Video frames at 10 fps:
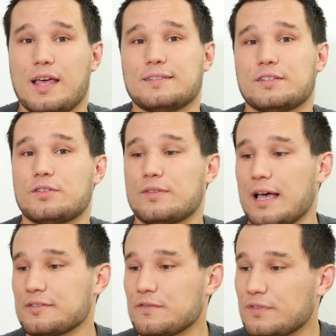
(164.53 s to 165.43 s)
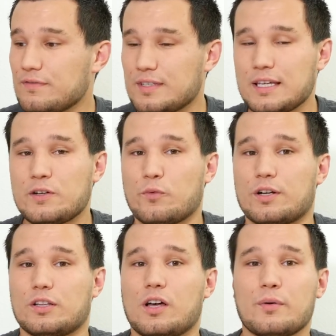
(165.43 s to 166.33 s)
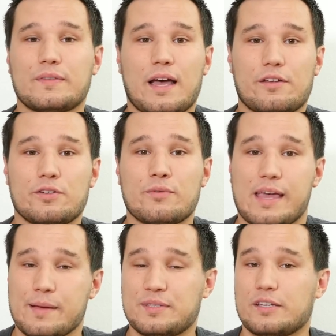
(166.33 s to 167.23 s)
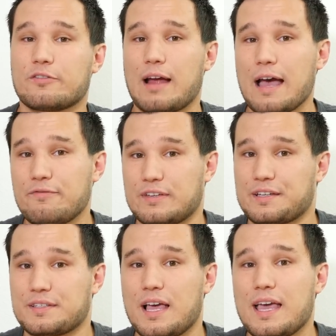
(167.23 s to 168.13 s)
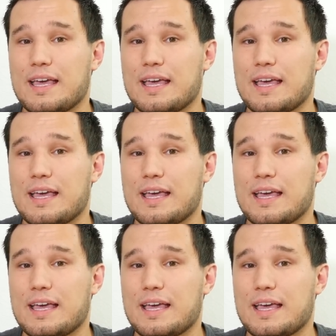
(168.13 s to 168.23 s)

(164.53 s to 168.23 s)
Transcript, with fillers: The 2015 one along with that new AMD graphics,